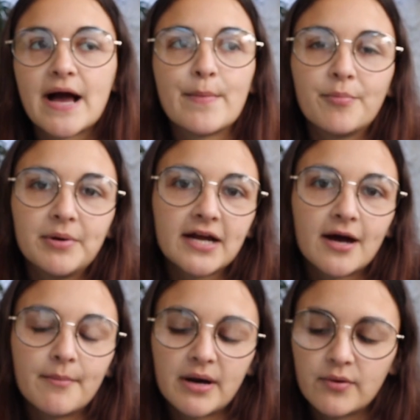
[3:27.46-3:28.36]
I'm opening
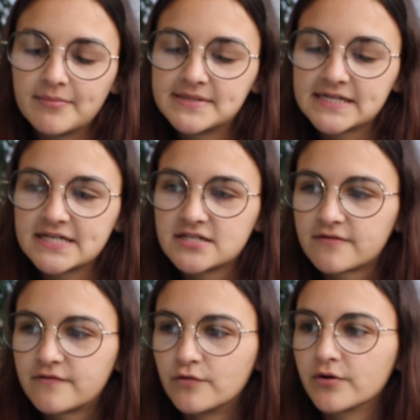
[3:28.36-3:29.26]
up my website
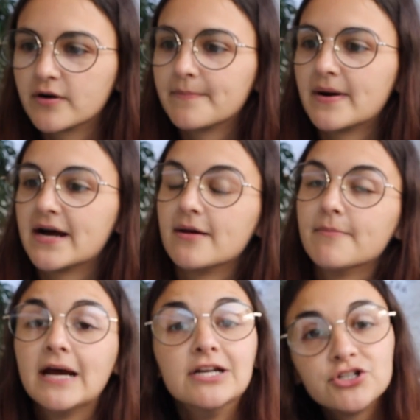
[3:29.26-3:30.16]
for my
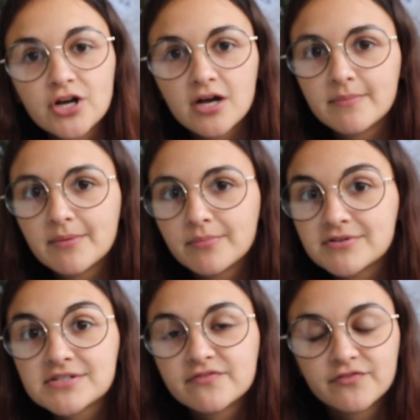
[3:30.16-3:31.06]
Patreon
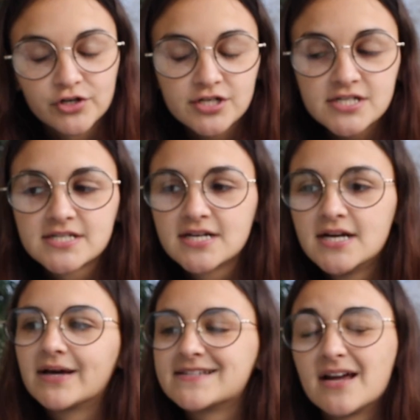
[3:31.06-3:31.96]
members first,
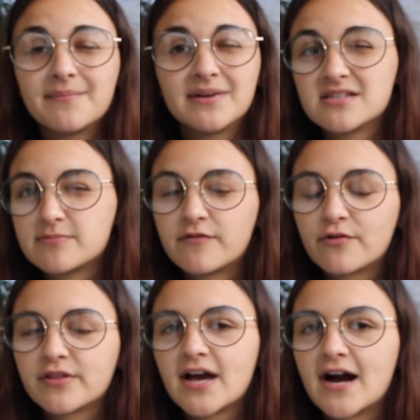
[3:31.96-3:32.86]
like 10 minutes
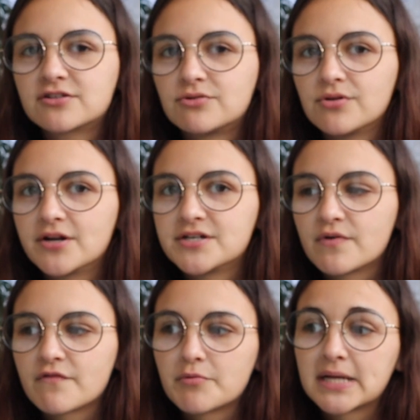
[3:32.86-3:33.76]
before the actual launch of
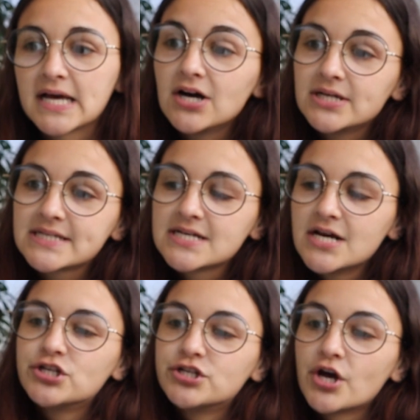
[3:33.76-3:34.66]
everybody else.
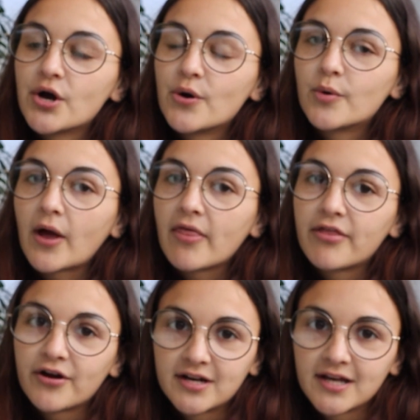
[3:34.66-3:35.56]
So
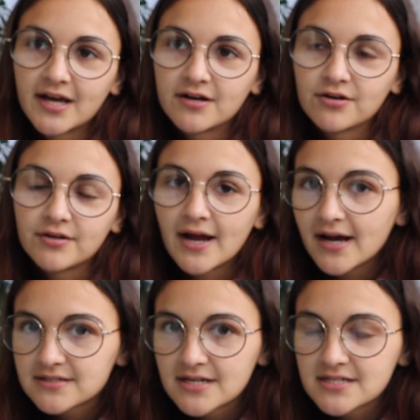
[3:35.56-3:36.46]
they're gonna get early
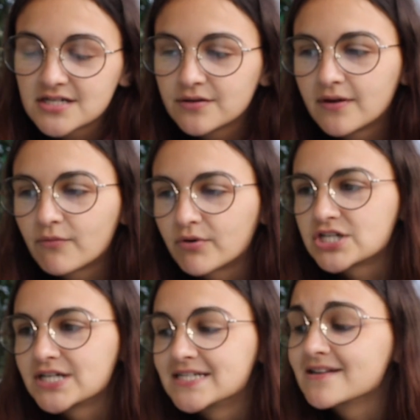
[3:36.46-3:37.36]
access to it,
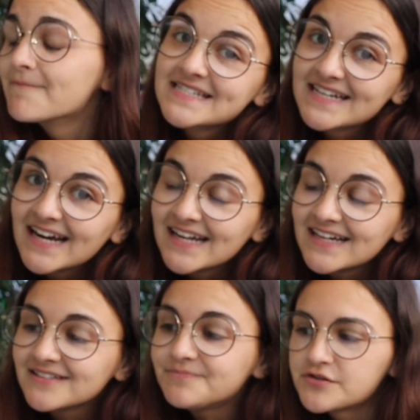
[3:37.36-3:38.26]
which is
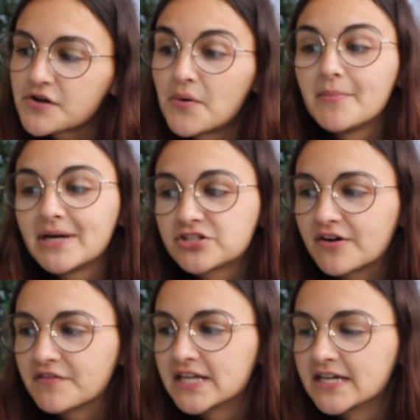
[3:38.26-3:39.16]
exciting. So I wanna make sure
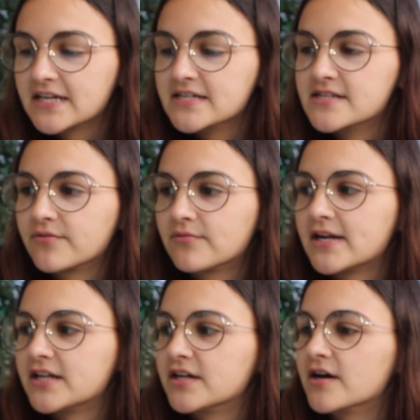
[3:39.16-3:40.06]
everything is
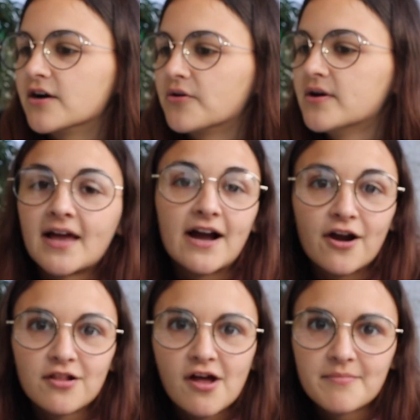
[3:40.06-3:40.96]
ready to go. I
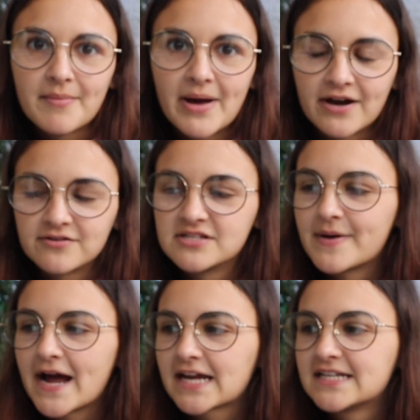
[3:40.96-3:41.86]
got a lot of my patterns
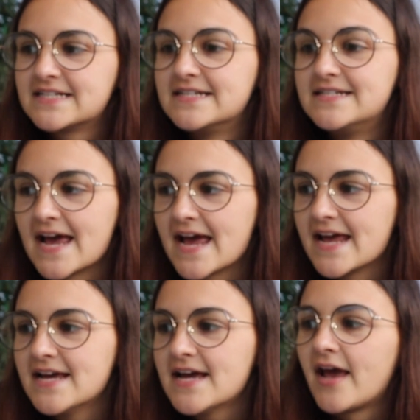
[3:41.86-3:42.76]
back
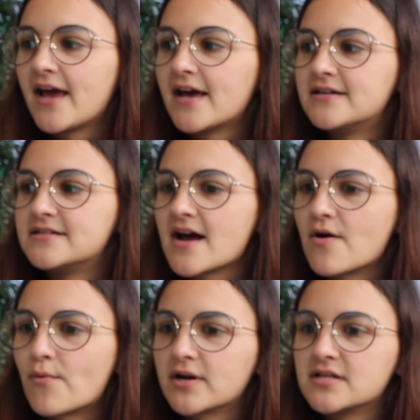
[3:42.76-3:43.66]
today and and I
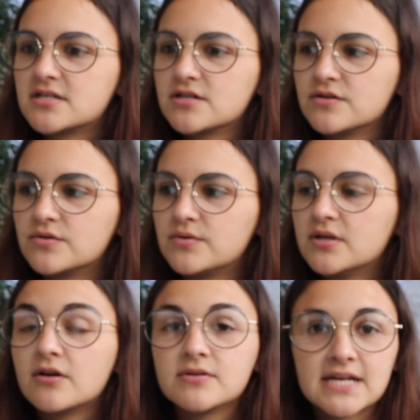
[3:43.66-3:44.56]
wanted to, you
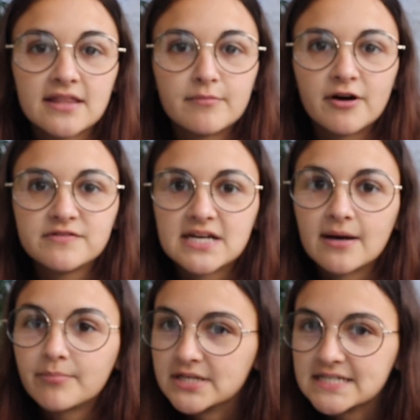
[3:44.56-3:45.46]
know, send them off to
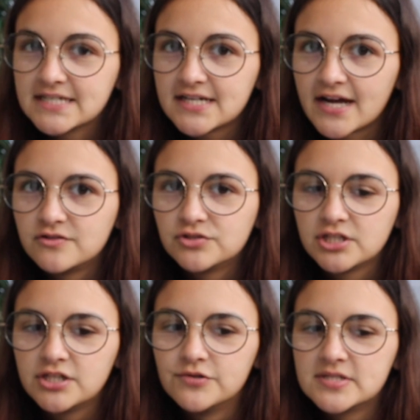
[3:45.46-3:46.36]
get printed, I
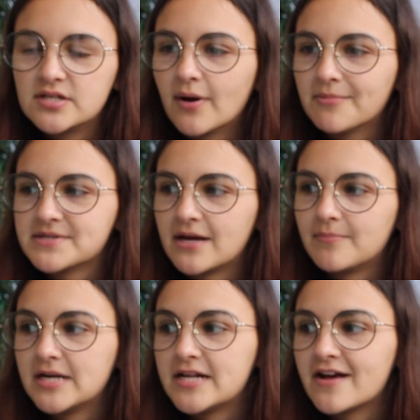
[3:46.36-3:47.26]
usually use the website
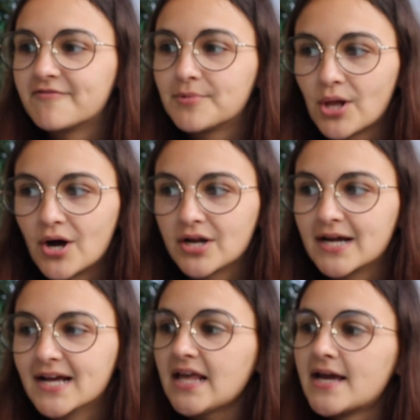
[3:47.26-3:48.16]
PDF
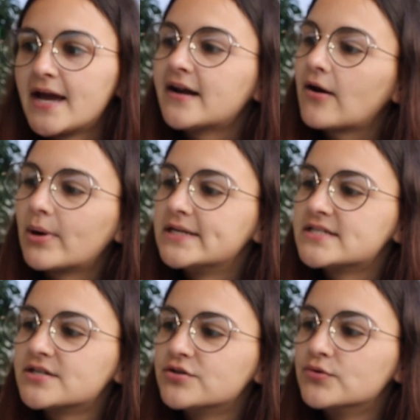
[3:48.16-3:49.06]
Plotting. And I went
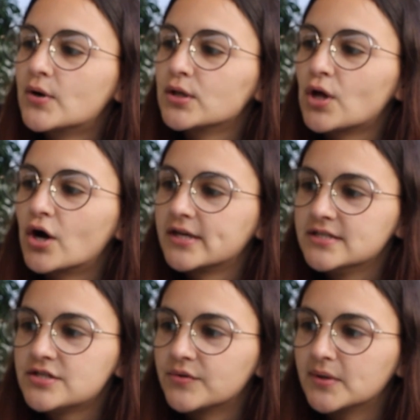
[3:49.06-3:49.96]
to log
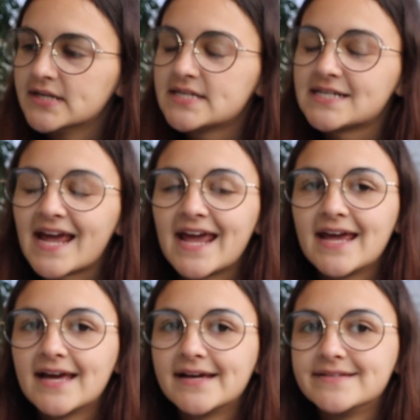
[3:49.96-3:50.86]
into it
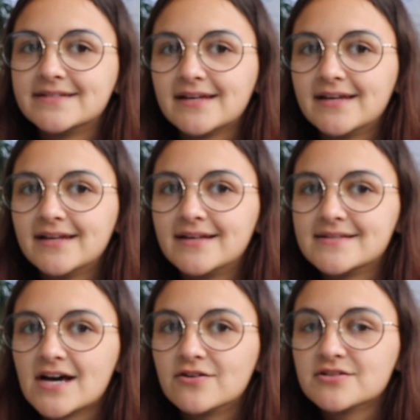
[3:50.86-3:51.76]
and it,
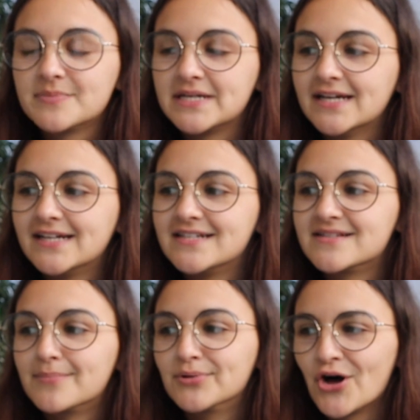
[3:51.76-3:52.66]
it tells me it
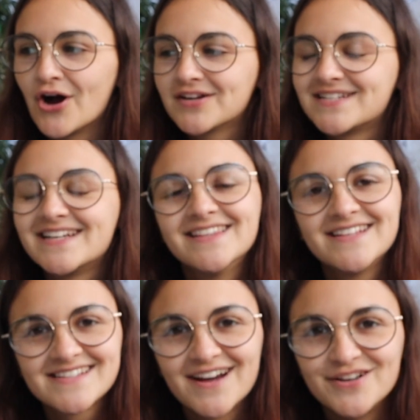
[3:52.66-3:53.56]
is blocked in
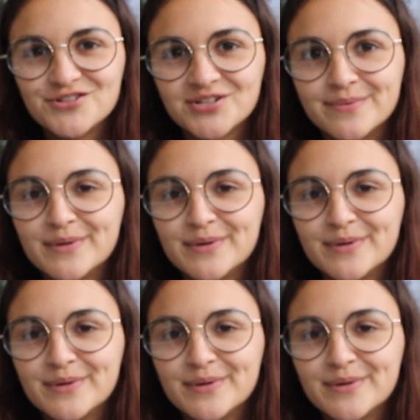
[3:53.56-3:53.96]
this country